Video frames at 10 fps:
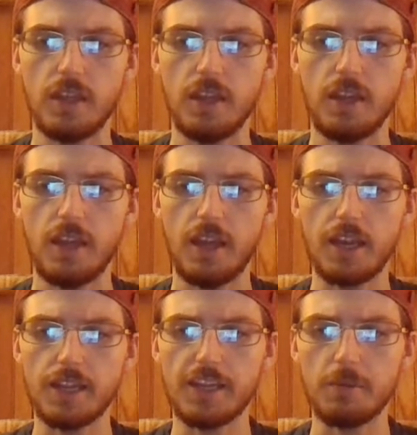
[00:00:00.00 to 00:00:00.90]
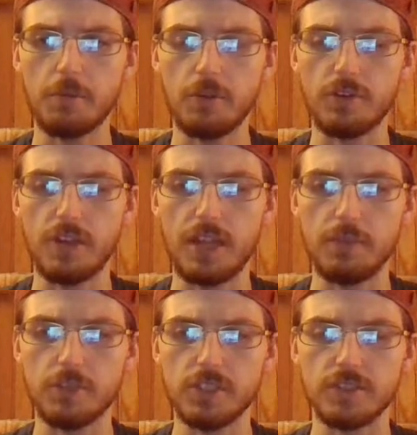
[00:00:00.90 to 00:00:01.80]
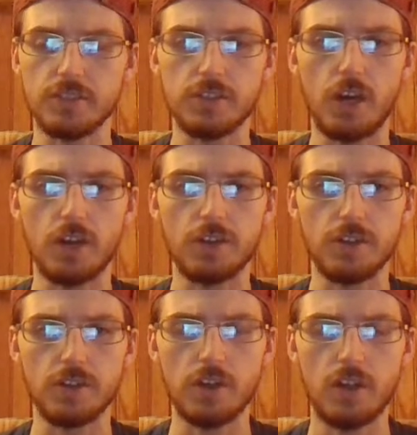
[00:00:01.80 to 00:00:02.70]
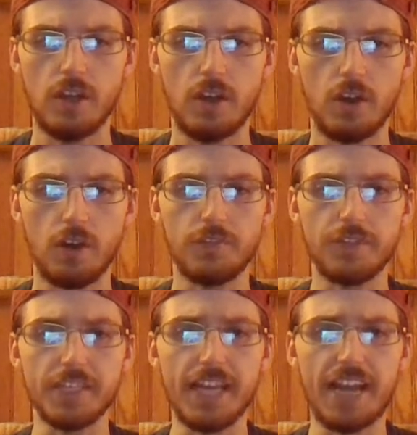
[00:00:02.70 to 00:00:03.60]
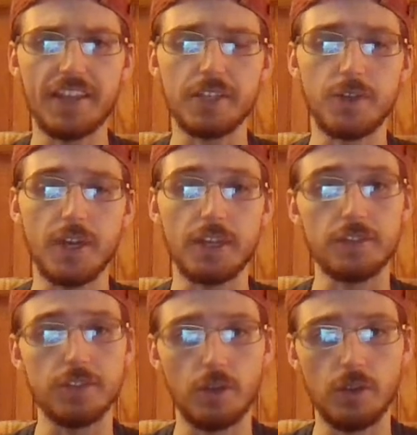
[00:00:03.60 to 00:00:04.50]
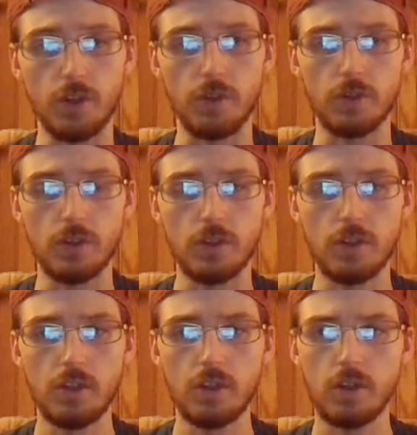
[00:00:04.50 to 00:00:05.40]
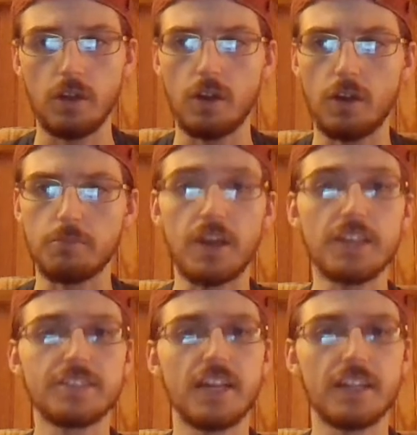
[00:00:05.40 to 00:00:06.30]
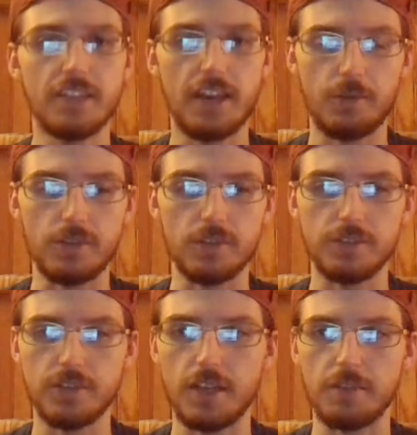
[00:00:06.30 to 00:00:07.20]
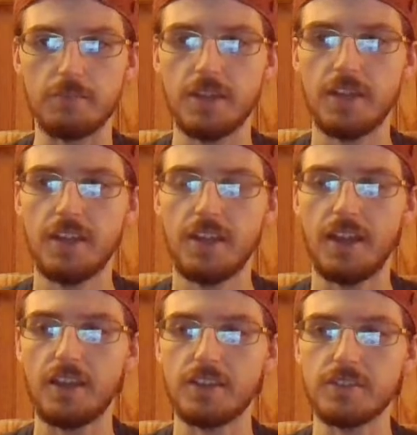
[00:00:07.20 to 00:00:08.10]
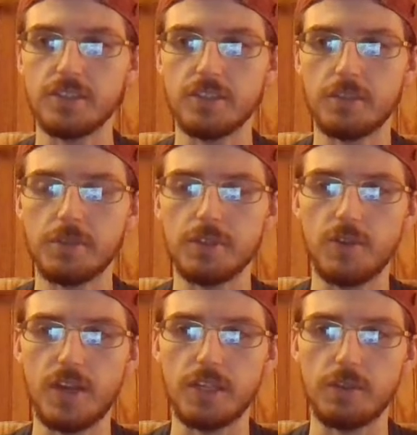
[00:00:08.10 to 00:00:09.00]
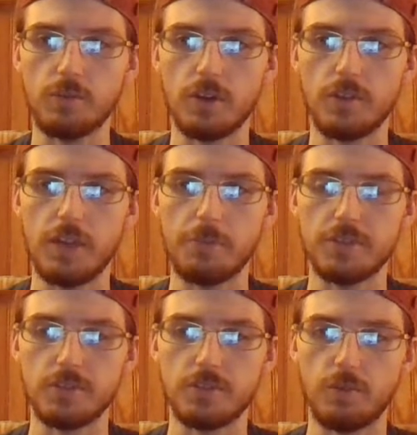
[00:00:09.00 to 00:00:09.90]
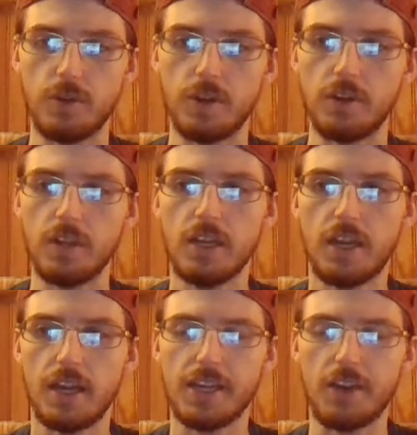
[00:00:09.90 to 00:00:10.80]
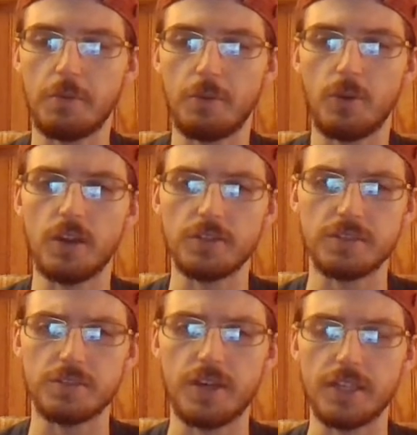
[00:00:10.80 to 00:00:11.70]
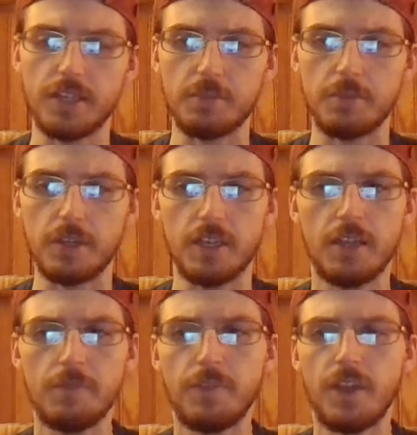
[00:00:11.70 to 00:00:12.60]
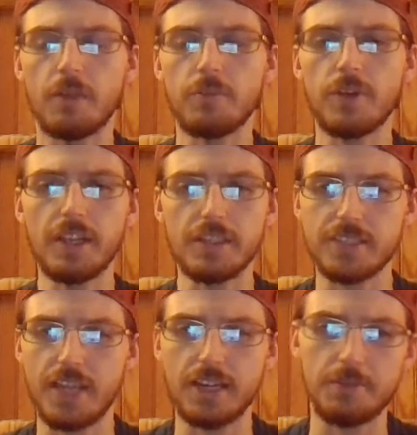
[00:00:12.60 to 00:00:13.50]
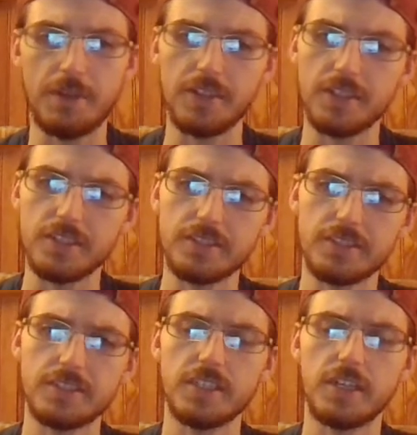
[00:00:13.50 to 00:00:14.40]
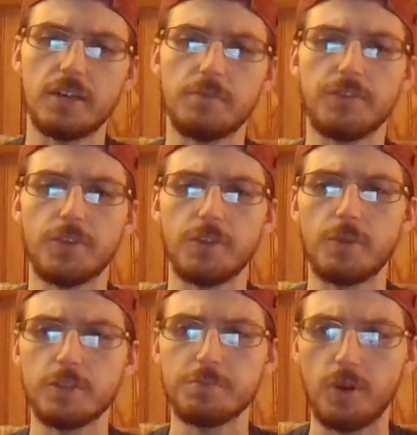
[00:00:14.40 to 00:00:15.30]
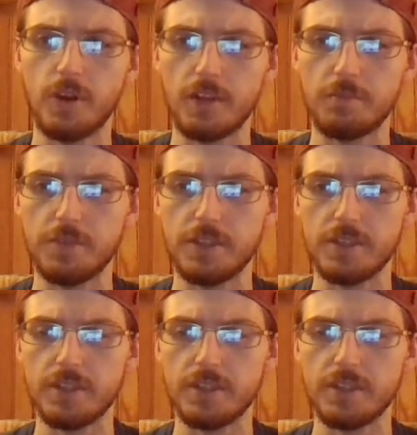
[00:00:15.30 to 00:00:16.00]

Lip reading: and I can't remember her name, but she's the daughter of the guy that directed Solo. Bryce Dallas Howard is her name, and she's going to be directing one of the episodes as well. I can't remember who else is directing it, but I'm really excited about this. For the most part, I've been